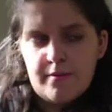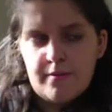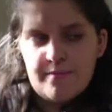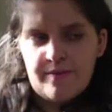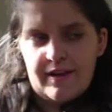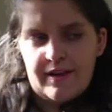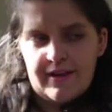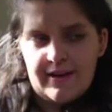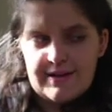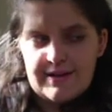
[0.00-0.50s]
I'm
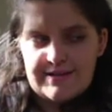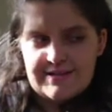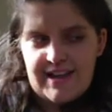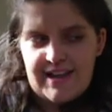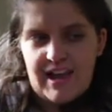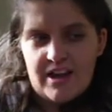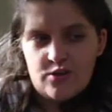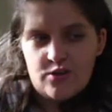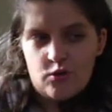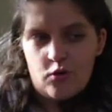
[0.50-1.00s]
like, "Is
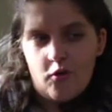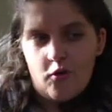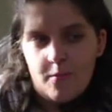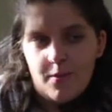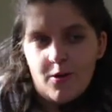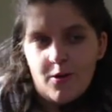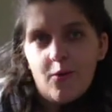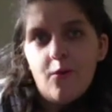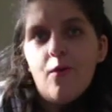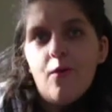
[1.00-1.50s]
that
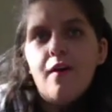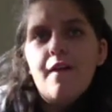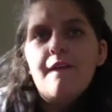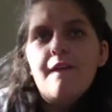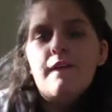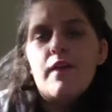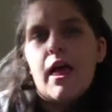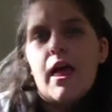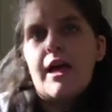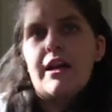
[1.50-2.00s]
normal?"
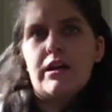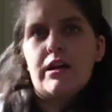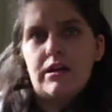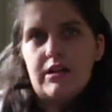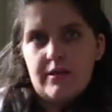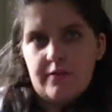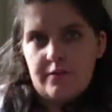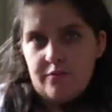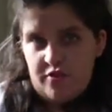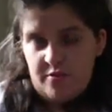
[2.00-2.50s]
And
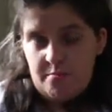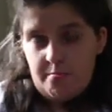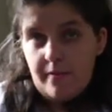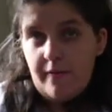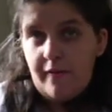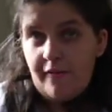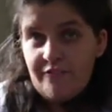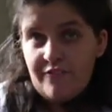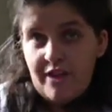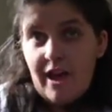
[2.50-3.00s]
like
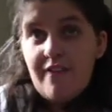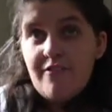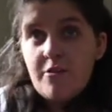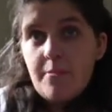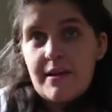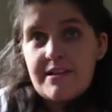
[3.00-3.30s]
the other